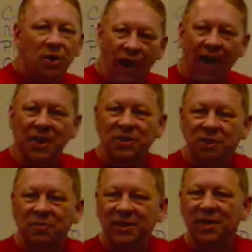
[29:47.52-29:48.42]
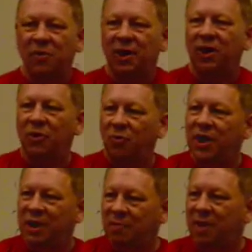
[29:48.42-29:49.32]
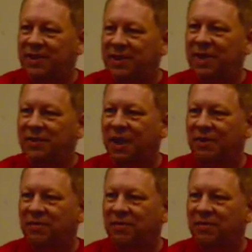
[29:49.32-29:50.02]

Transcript: has to be something that we can make sense of.